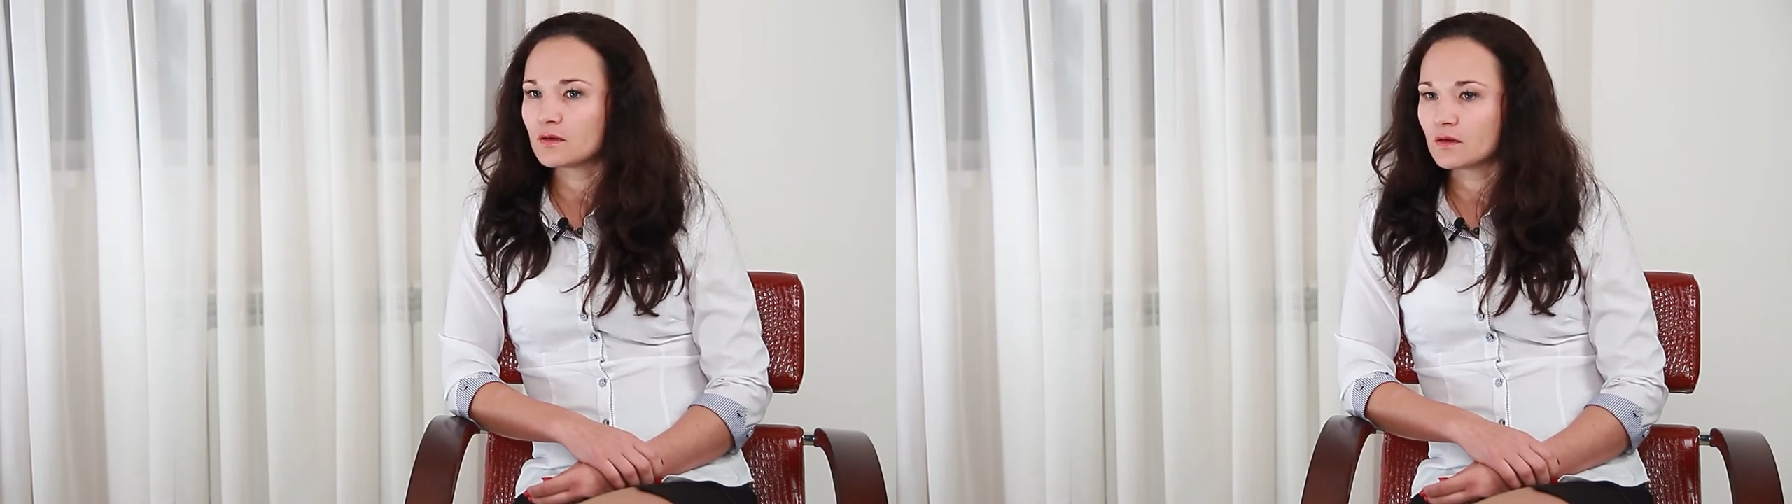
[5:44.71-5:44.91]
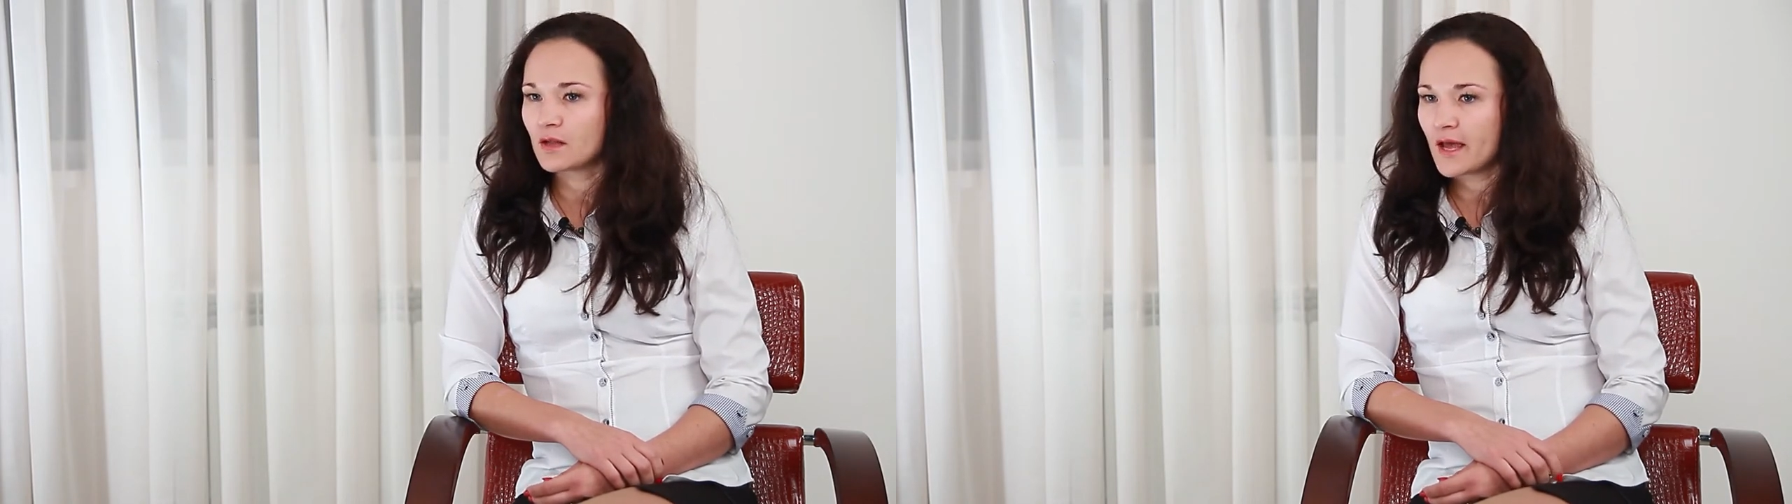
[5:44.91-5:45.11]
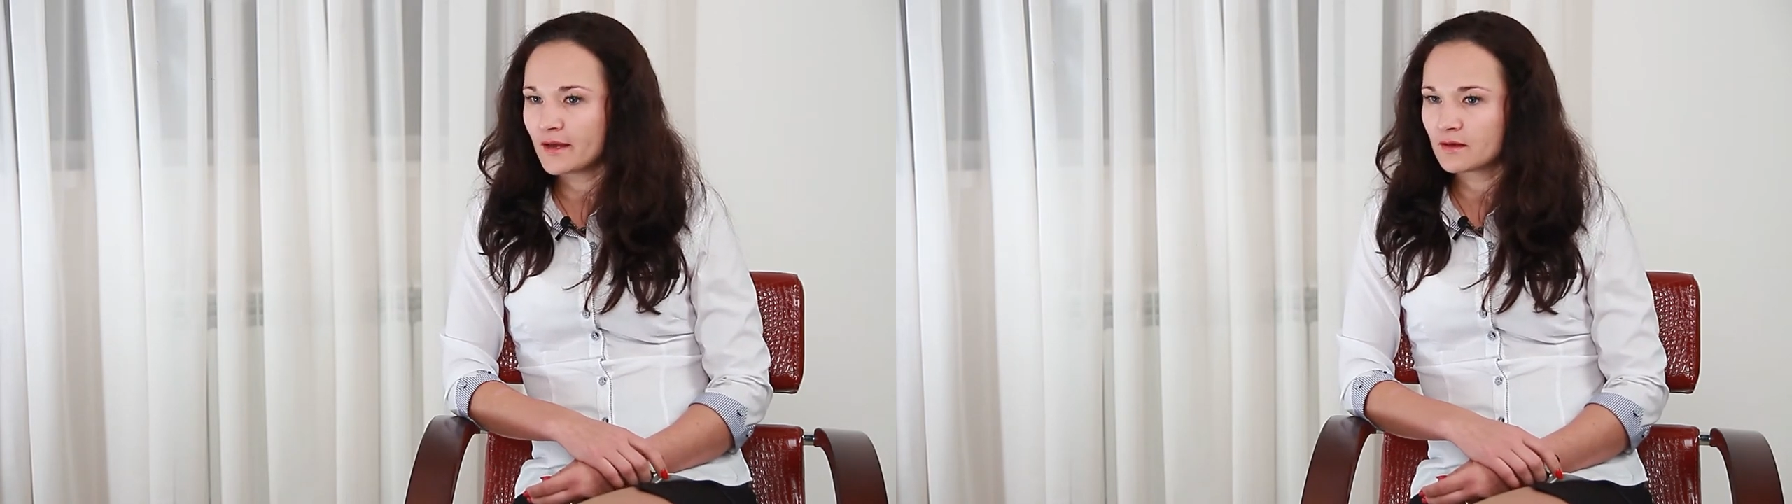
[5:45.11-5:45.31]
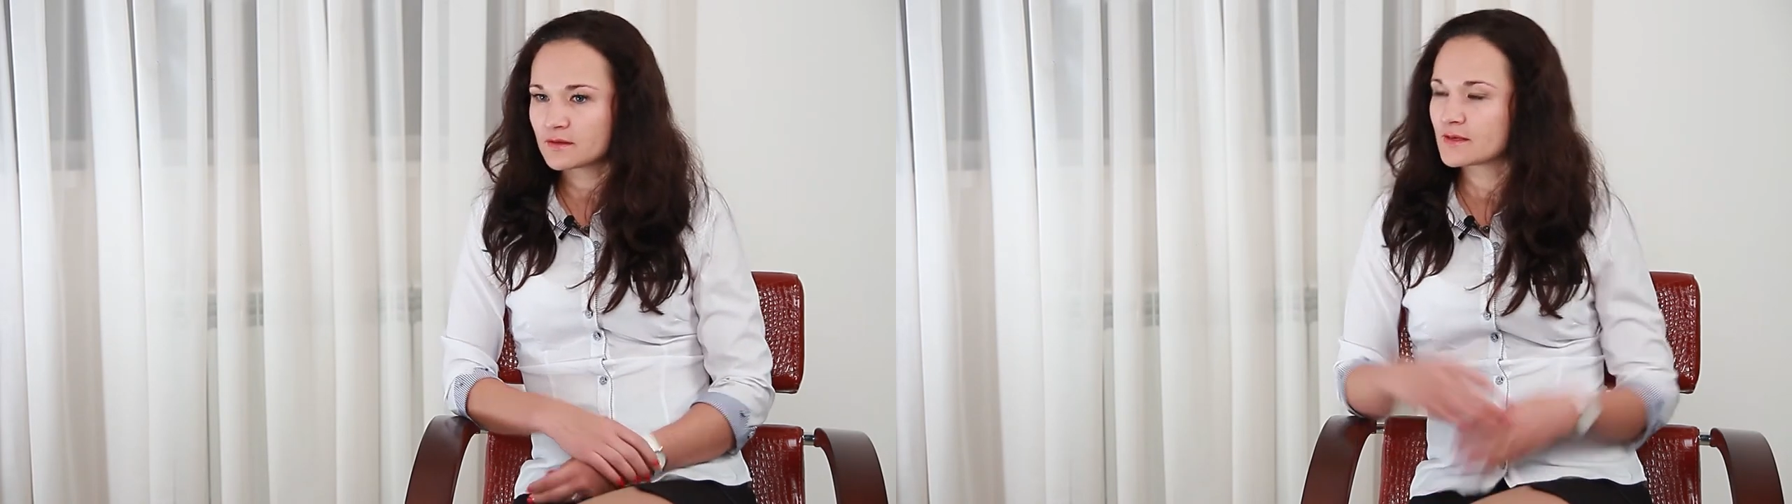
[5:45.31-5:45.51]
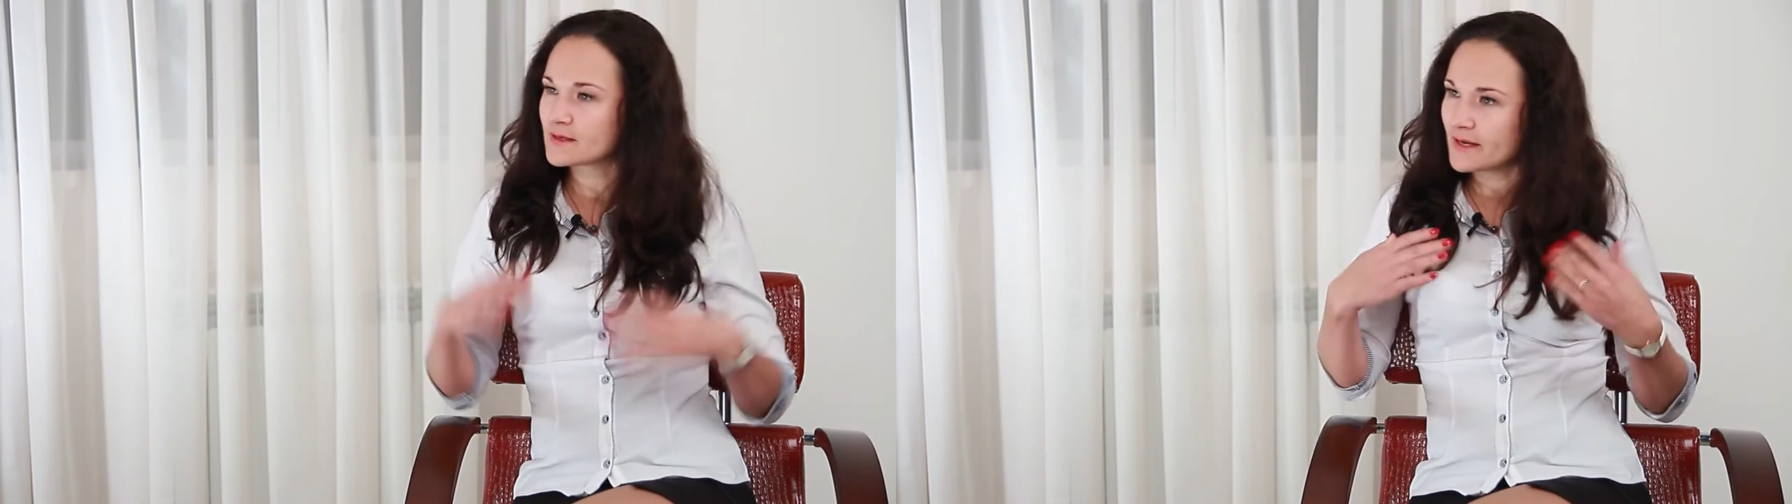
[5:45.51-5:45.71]
like
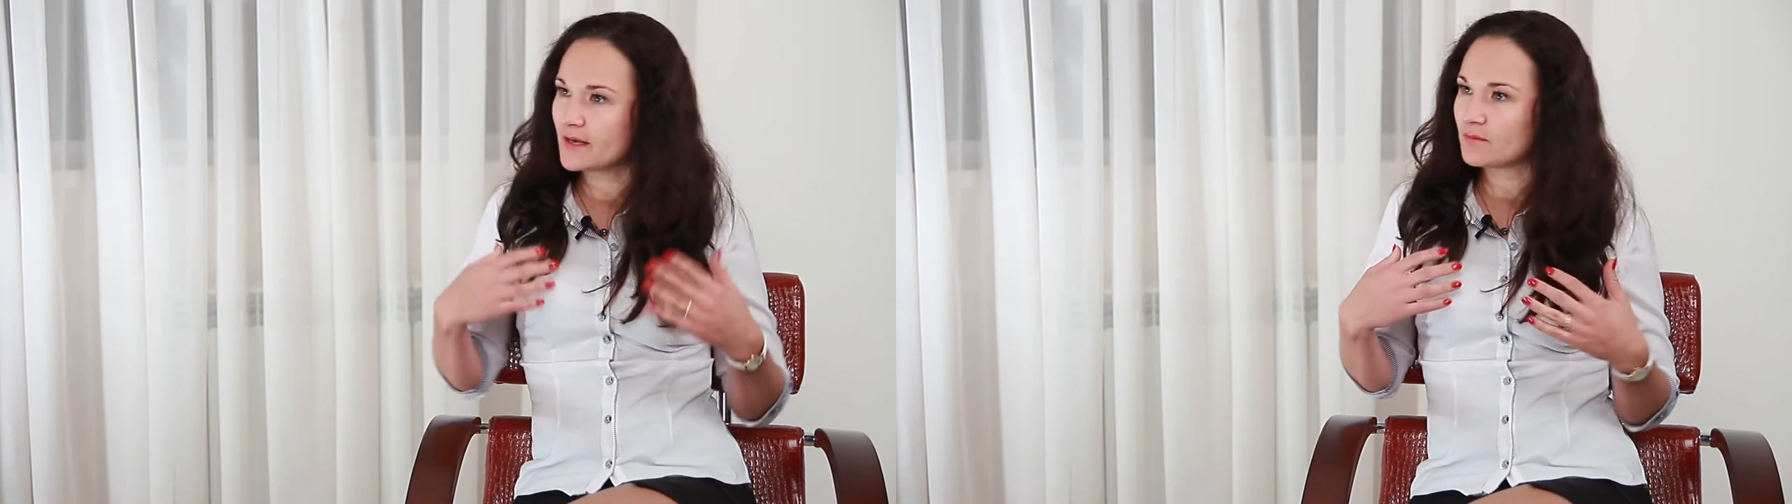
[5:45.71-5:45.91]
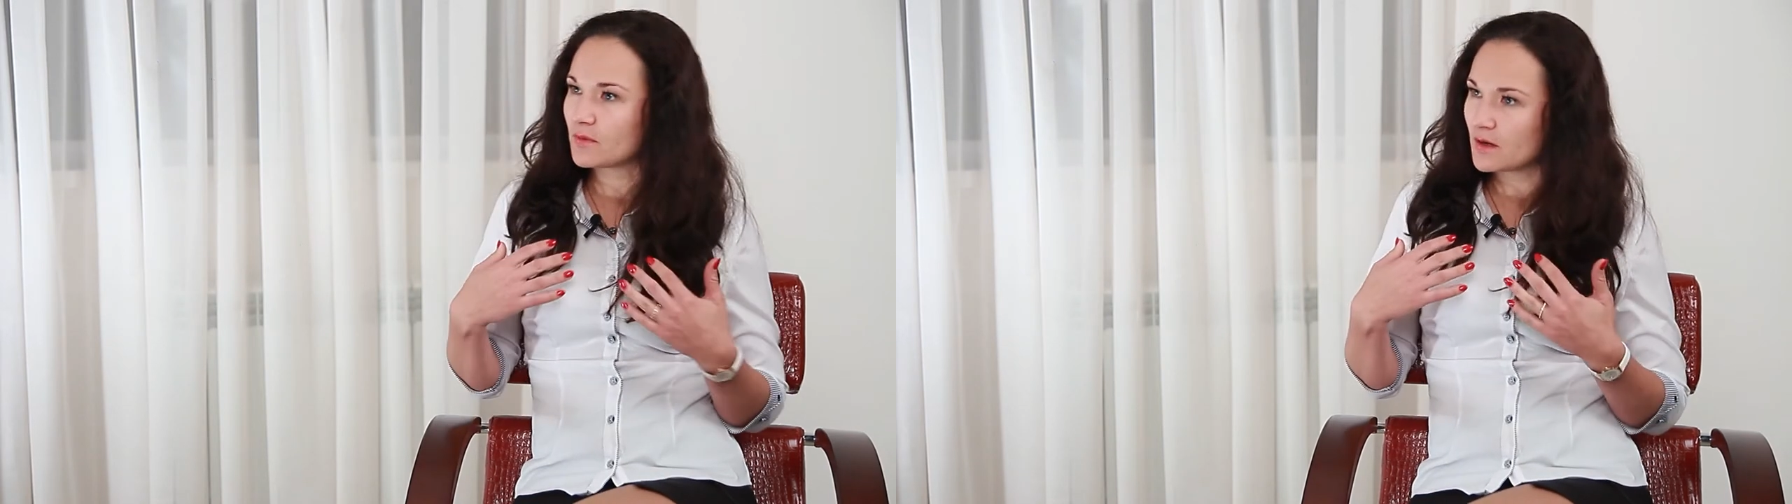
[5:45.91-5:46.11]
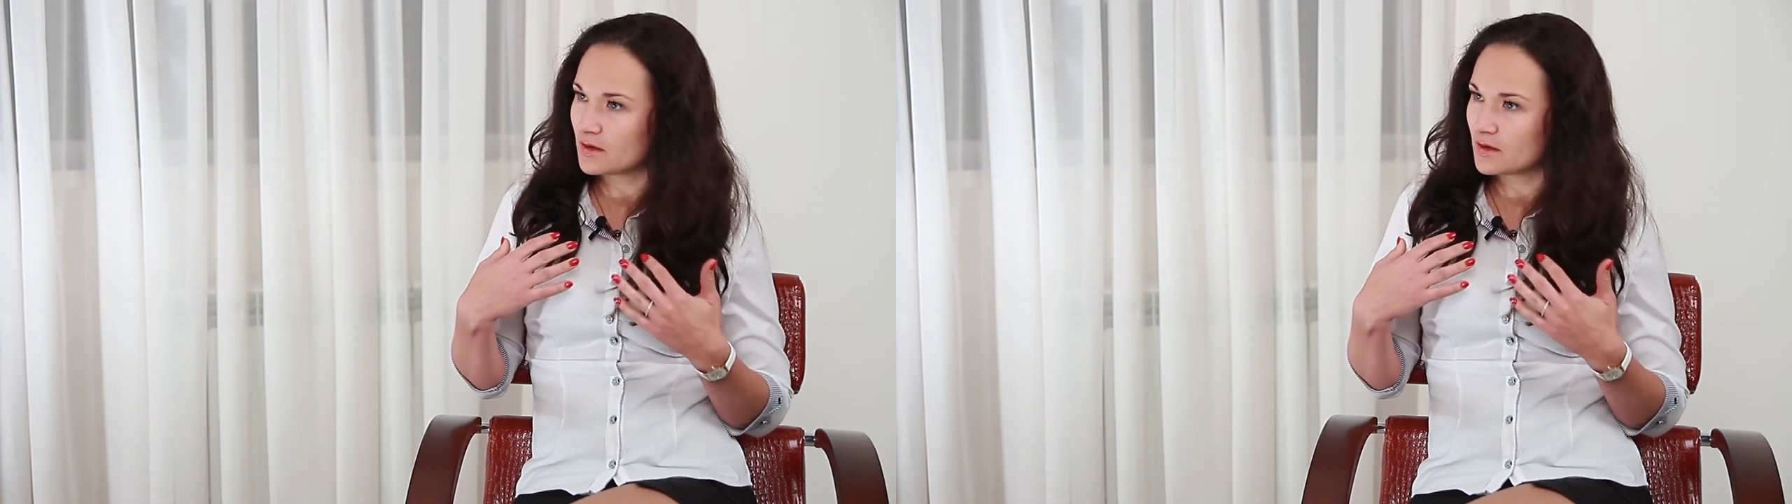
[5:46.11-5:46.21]
the same.